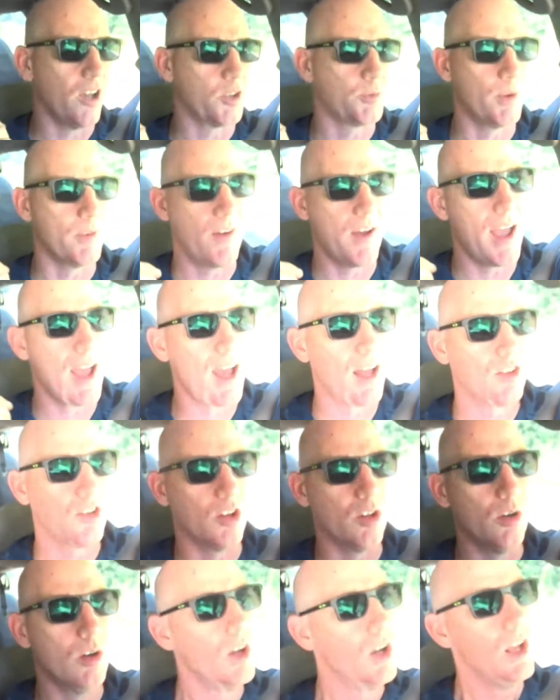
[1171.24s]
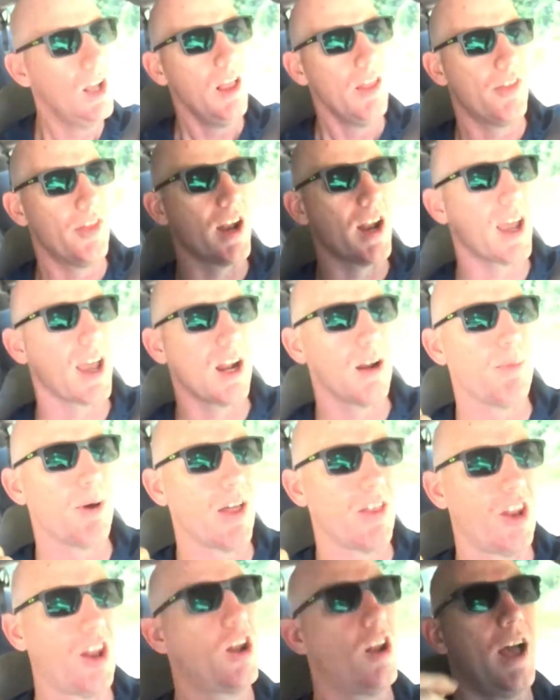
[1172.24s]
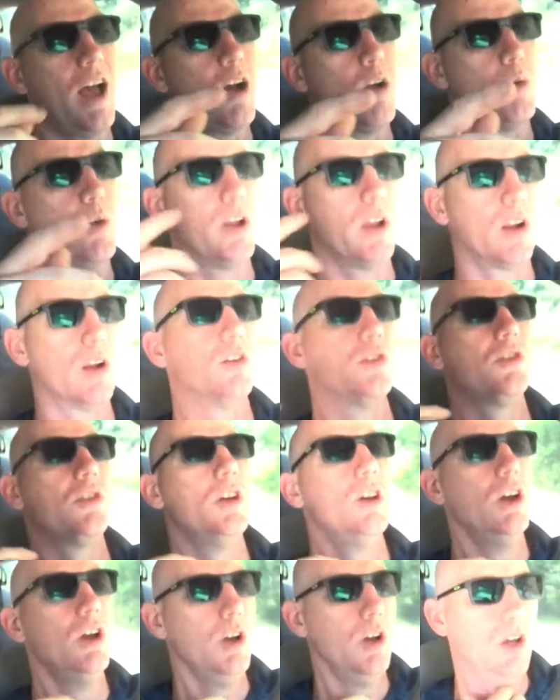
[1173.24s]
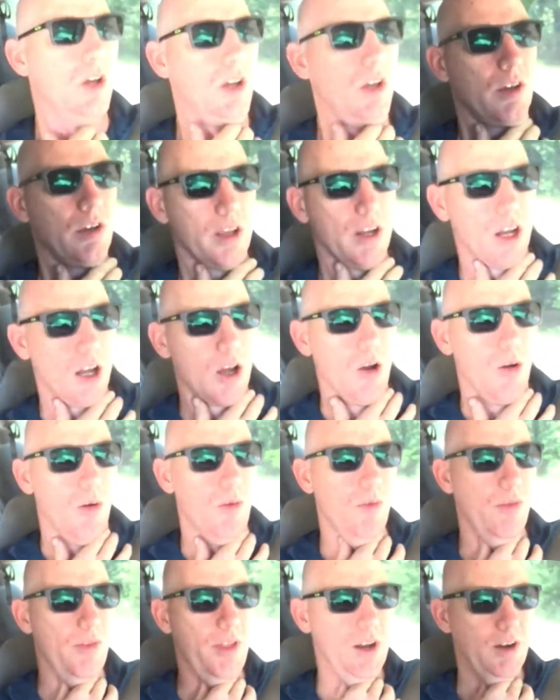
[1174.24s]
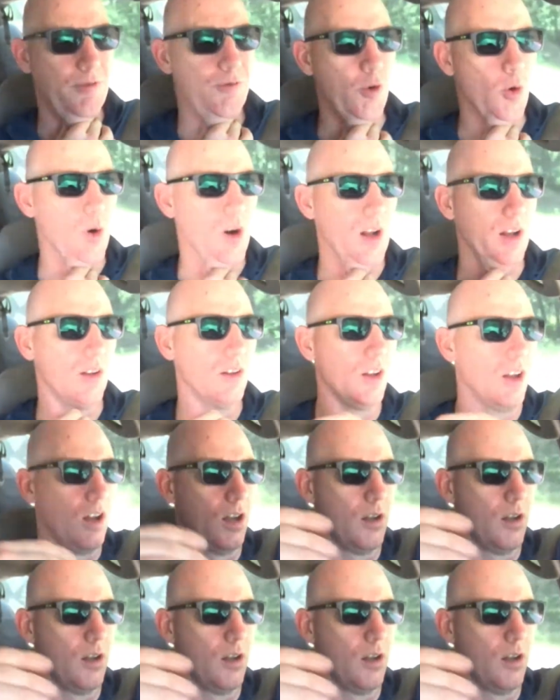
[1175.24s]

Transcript: but if I had to, then I got to buy the little outriggers, you know, that are for it, the little